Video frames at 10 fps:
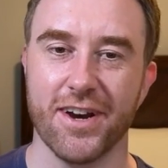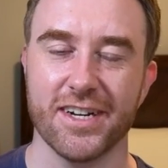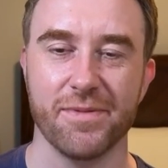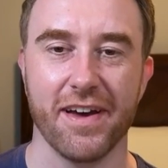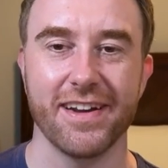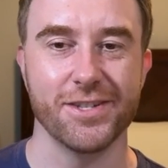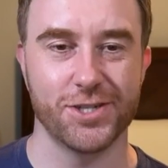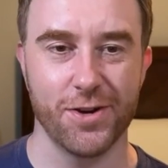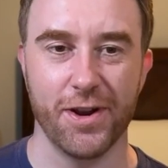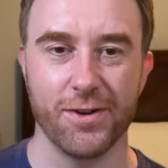about in the
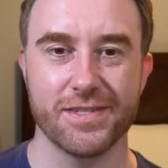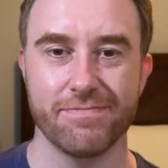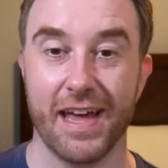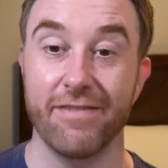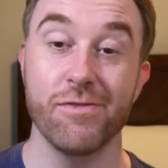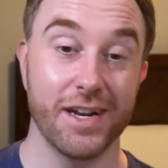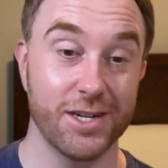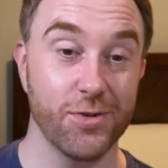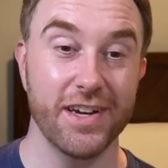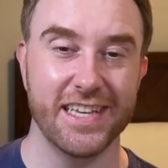show notes, and if you've been
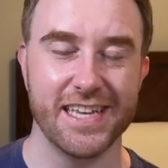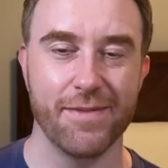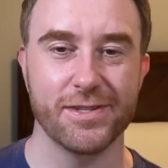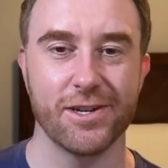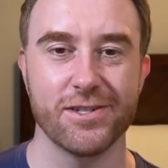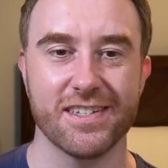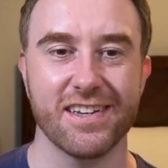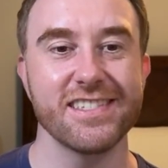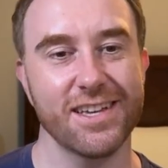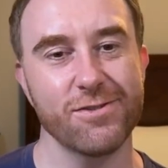enjoying these episodes,
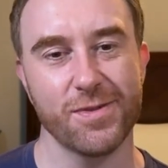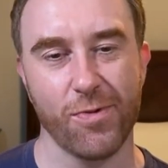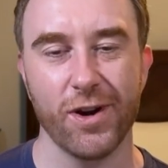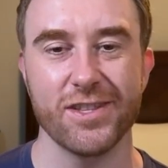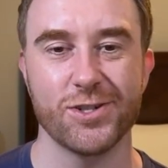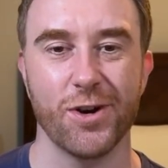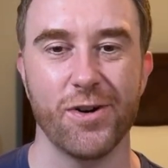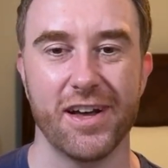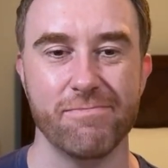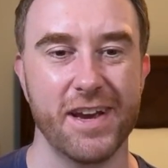consider supporting the show
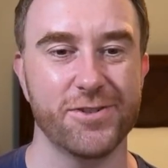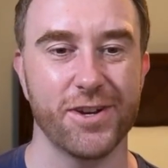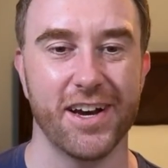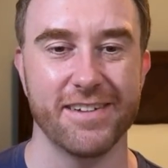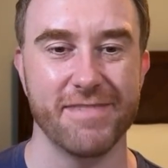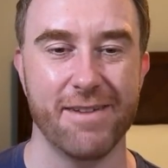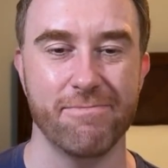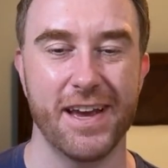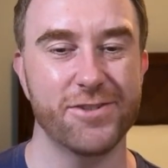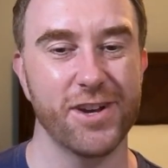on Patreon at
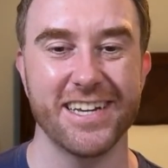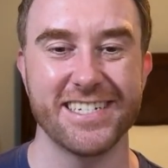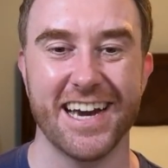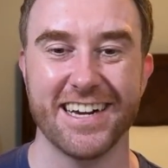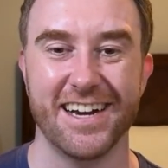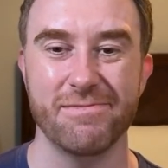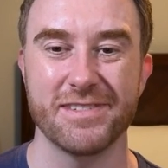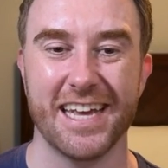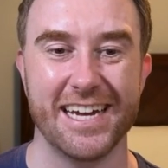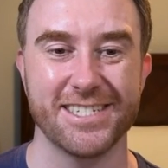
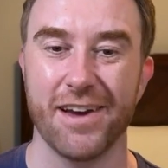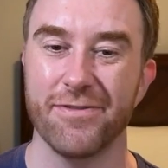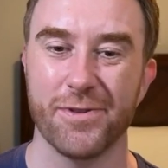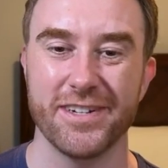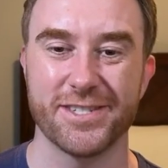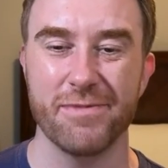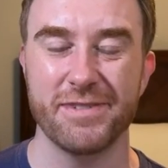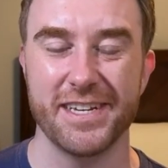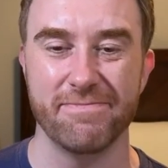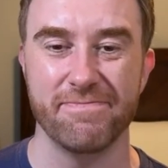
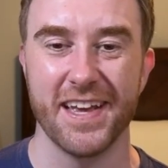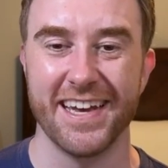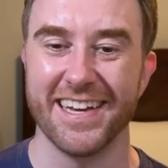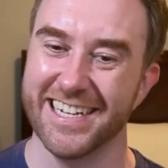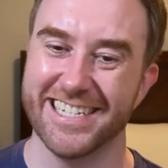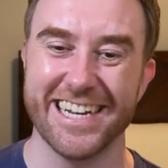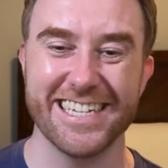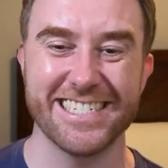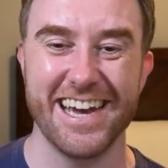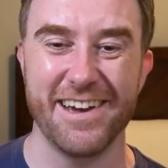patreon.com/softwareunscripted. Until next
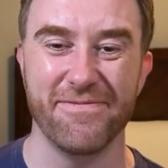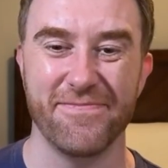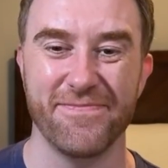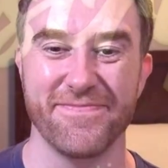time.